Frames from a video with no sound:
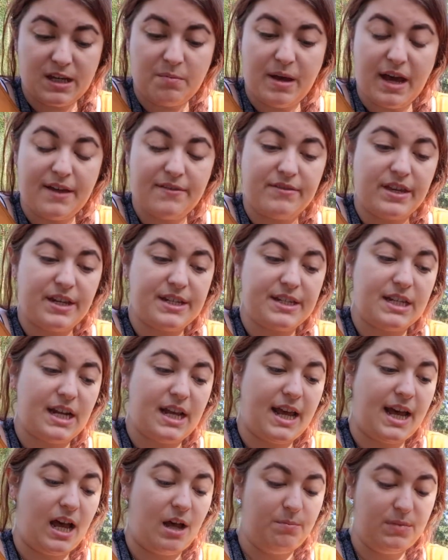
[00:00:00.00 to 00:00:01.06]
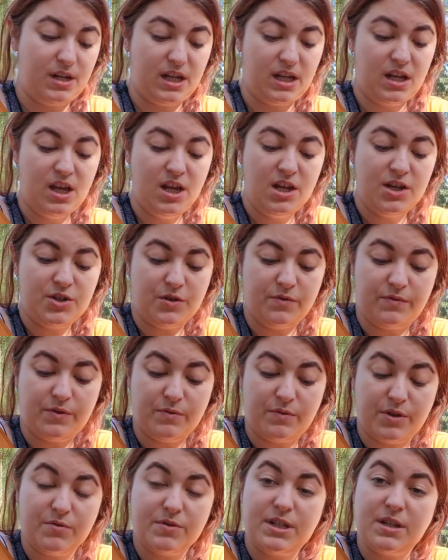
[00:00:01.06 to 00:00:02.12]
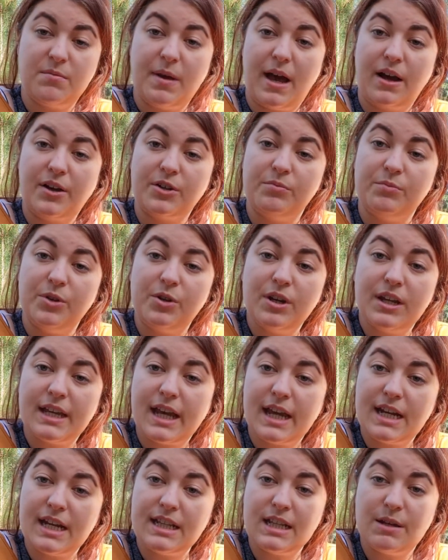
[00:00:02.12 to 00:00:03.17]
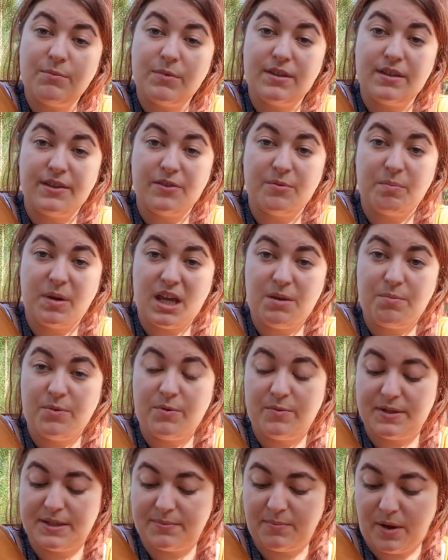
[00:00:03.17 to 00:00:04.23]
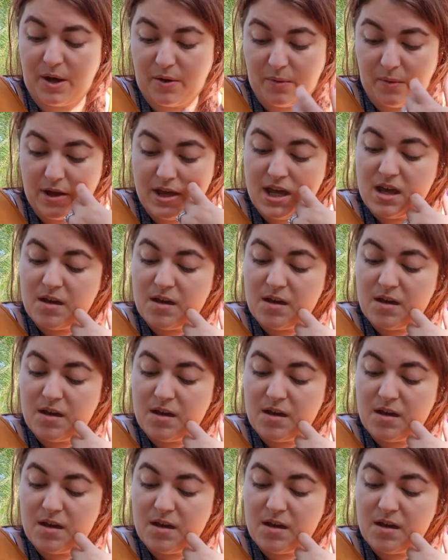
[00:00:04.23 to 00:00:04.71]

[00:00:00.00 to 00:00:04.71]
about things that are happening. Don't feel guilty about communicating them with other people as well.